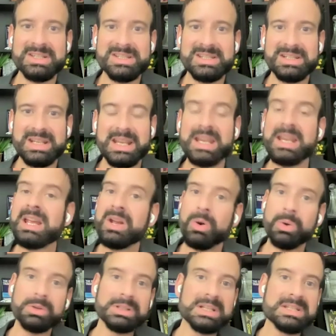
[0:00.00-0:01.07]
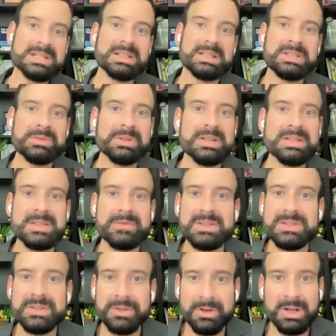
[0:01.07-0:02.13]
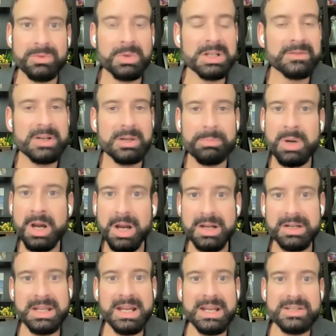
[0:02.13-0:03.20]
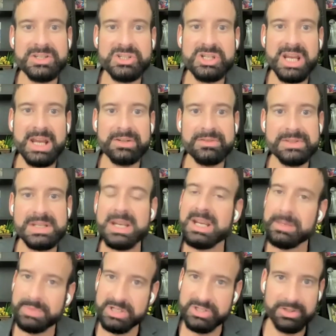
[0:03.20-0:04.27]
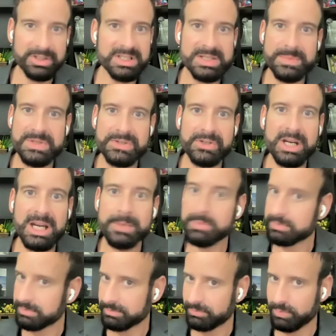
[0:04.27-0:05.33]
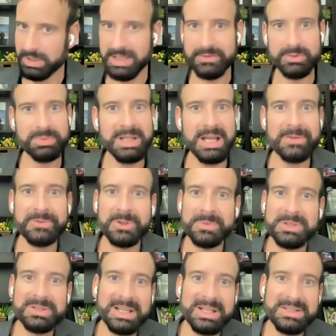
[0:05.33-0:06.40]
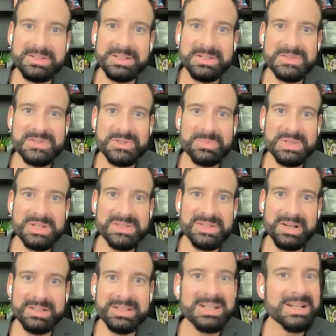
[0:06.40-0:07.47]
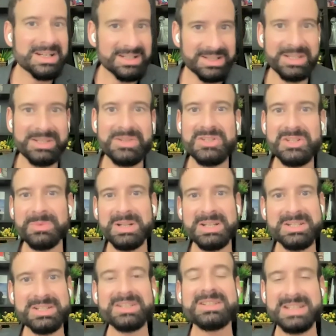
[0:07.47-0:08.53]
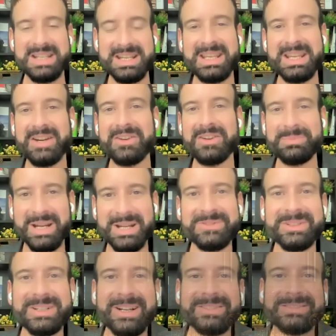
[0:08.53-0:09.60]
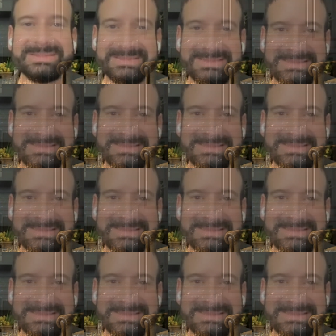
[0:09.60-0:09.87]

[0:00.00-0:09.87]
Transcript: us today or listening to us. If you're on one of our podcast channels, be sure to subscribe, whatever platform you'd like to consume this on. Thank you so much. Take care and bye for now.